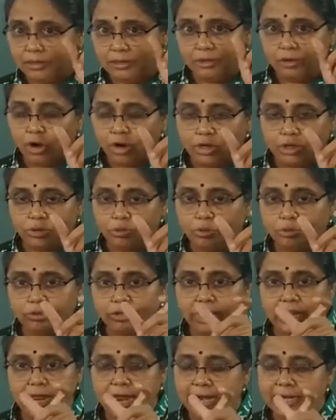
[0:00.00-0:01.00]
Not
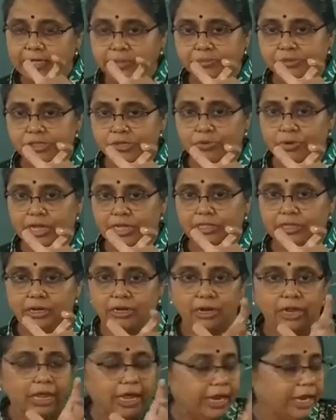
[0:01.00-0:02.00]
2-3 atoms
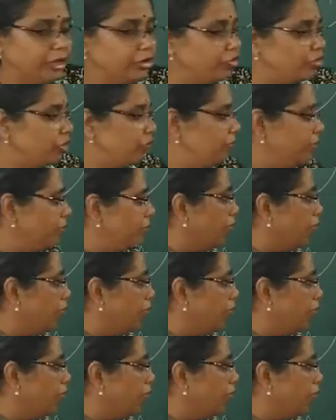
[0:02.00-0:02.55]
together. It should be